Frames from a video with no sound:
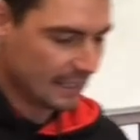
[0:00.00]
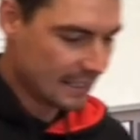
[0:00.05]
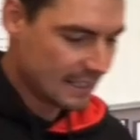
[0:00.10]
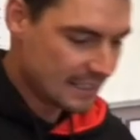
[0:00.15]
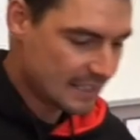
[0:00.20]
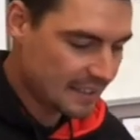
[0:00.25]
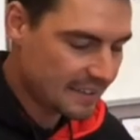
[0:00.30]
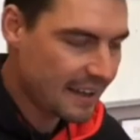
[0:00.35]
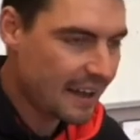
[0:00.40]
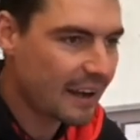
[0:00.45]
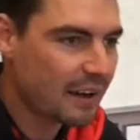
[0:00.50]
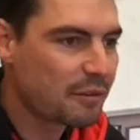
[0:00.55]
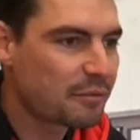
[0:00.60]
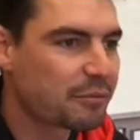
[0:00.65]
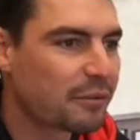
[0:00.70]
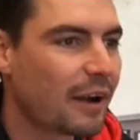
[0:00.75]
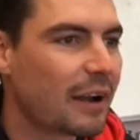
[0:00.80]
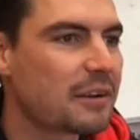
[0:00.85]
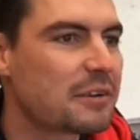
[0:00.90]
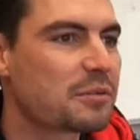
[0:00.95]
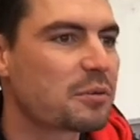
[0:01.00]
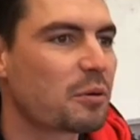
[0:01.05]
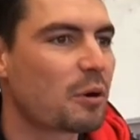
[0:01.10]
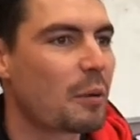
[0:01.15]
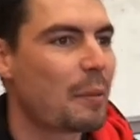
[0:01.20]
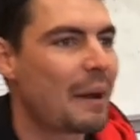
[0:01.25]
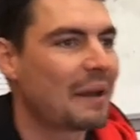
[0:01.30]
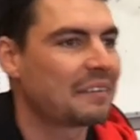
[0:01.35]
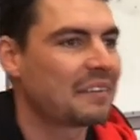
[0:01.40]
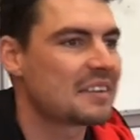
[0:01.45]
Sit down in front. We're
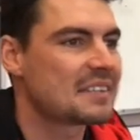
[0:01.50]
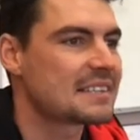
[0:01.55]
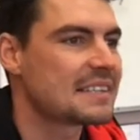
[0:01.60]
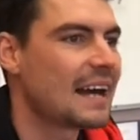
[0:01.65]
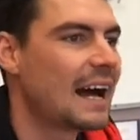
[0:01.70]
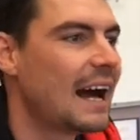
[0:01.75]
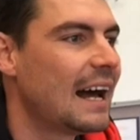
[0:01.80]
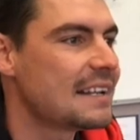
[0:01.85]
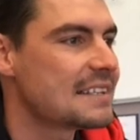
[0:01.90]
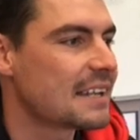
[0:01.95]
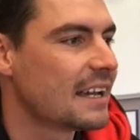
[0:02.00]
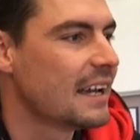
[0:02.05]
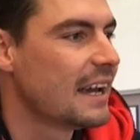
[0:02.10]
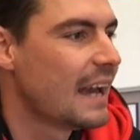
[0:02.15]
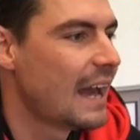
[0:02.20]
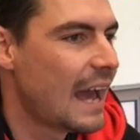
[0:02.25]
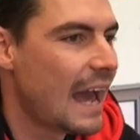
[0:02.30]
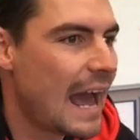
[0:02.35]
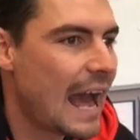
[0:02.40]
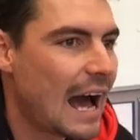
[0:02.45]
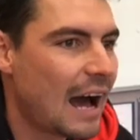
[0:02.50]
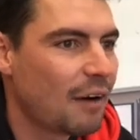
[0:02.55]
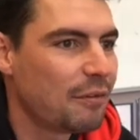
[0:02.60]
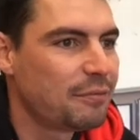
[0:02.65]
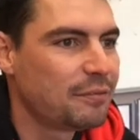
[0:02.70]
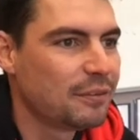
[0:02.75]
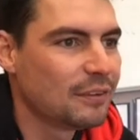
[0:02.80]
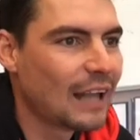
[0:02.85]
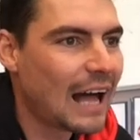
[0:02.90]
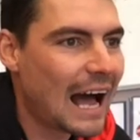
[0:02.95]
about to start our
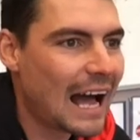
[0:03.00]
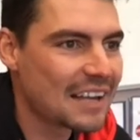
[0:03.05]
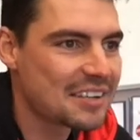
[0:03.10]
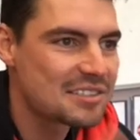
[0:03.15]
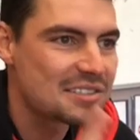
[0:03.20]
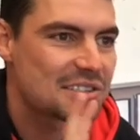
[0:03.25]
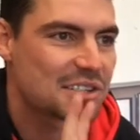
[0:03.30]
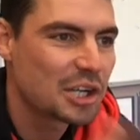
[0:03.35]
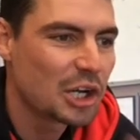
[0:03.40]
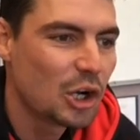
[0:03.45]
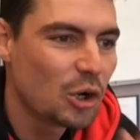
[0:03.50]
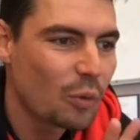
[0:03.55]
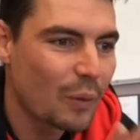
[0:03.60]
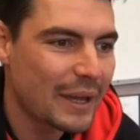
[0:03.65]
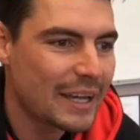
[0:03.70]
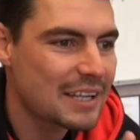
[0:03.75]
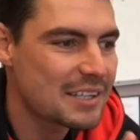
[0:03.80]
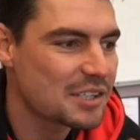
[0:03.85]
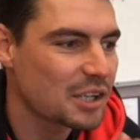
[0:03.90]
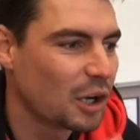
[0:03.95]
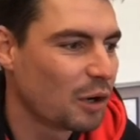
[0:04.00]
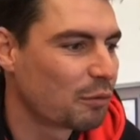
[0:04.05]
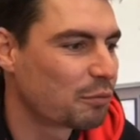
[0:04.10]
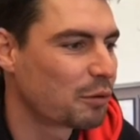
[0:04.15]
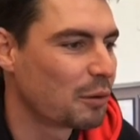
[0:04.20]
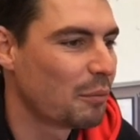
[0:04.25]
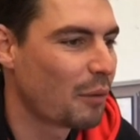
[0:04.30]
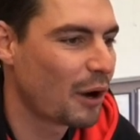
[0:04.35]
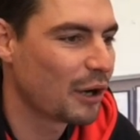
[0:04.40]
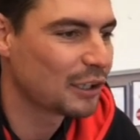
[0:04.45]
last 2 weeks of
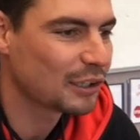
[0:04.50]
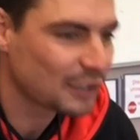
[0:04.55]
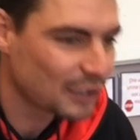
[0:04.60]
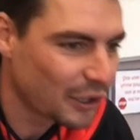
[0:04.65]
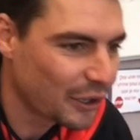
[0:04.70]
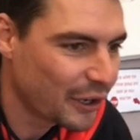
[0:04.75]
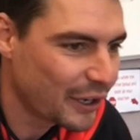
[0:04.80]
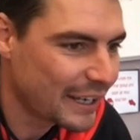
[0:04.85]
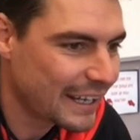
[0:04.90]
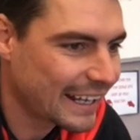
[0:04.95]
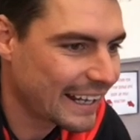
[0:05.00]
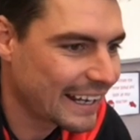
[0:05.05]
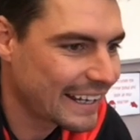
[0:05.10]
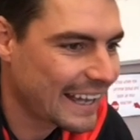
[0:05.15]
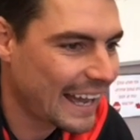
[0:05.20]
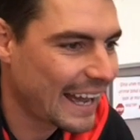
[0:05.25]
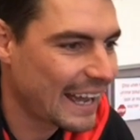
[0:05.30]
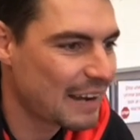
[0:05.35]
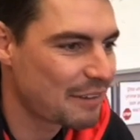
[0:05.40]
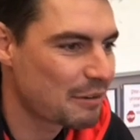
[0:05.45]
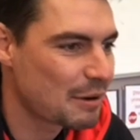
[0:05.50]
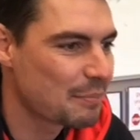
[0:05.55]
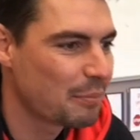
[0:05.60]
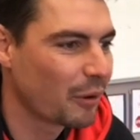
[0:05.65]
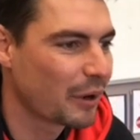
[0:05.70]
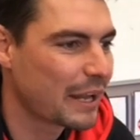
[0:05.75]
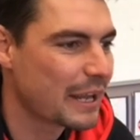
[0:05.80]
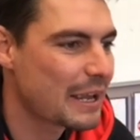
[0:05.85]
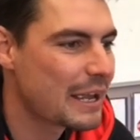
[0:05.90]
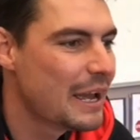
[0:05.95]
remote learning, okay
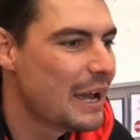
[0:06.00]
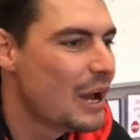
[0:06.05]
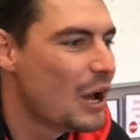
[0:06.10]
everybody?